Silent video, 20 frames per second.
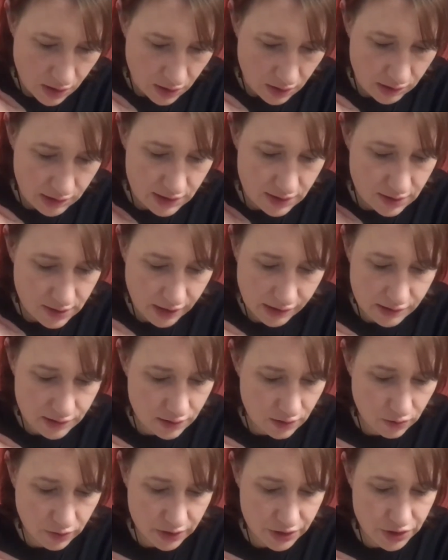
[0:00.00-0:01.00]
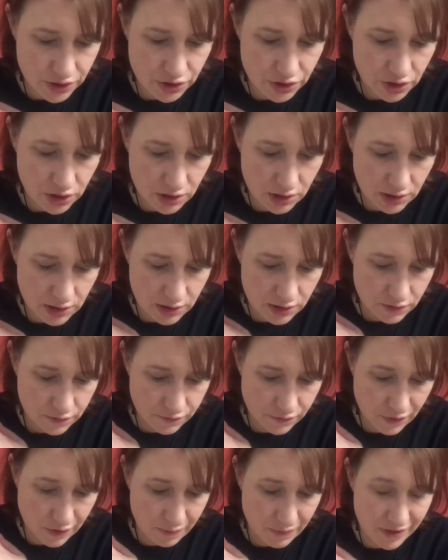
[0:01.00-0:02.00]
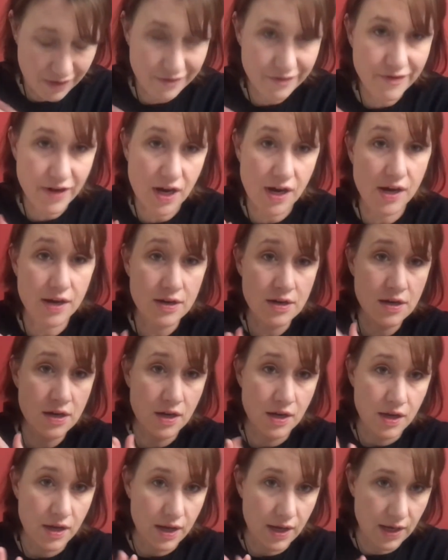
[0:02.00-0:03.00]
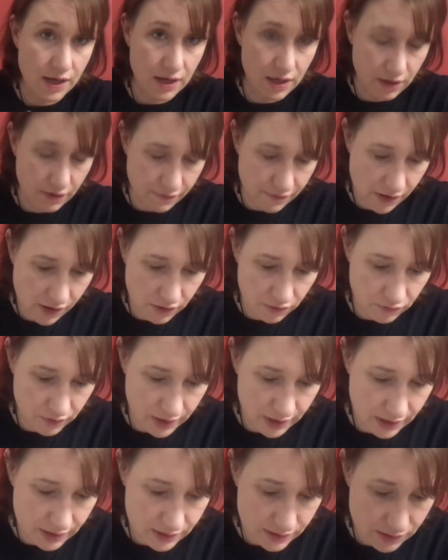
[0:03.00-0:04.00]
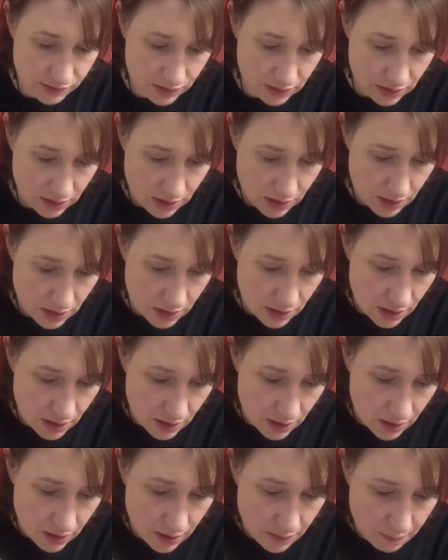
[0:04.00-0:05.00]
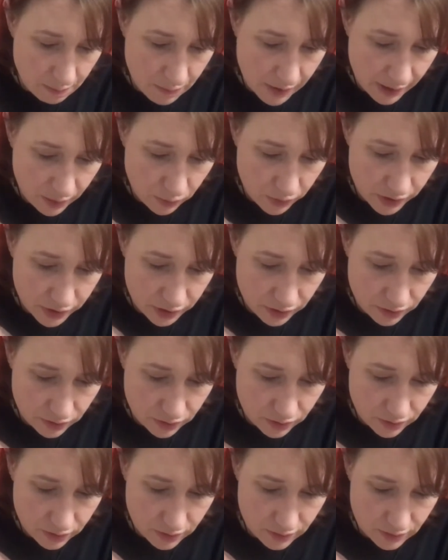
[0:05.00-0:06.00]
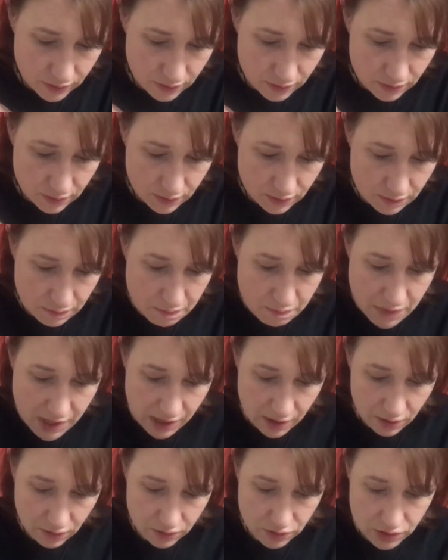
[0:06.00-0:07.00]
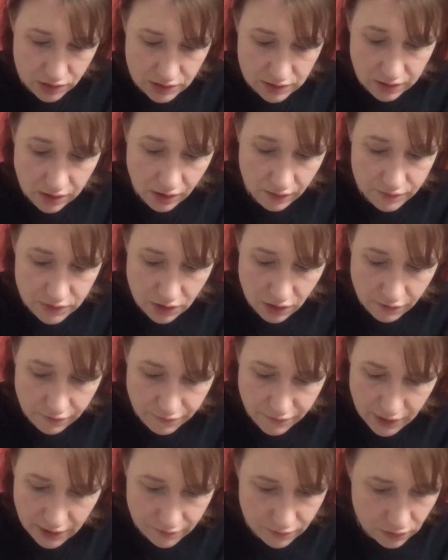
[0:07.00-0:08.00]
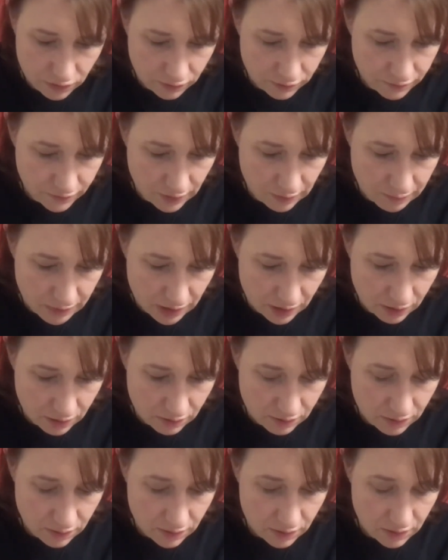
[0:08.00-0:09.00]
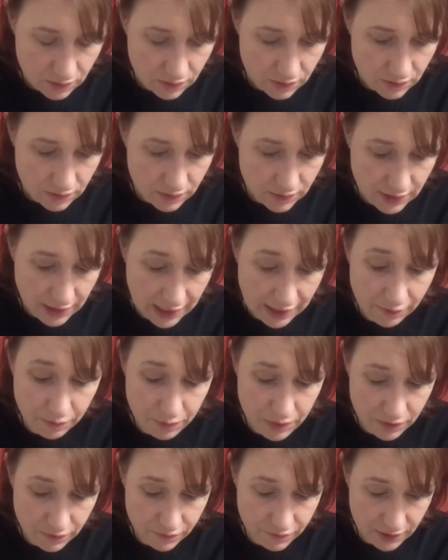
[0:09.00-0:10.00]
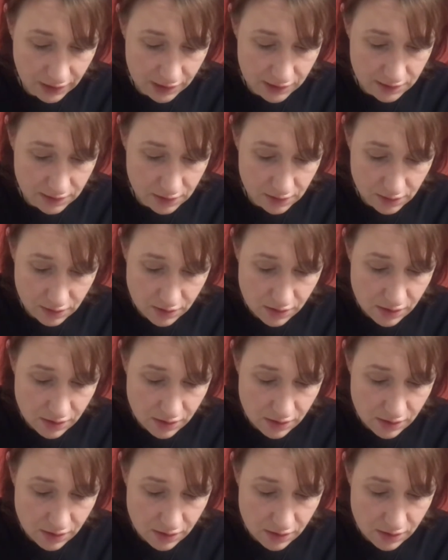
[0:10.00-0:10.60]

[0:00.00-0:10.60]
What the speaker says: This next question is from Yvonne, and Yvonne writes, my 1-year-old male just loves our 5-year-old female. They have been fixed.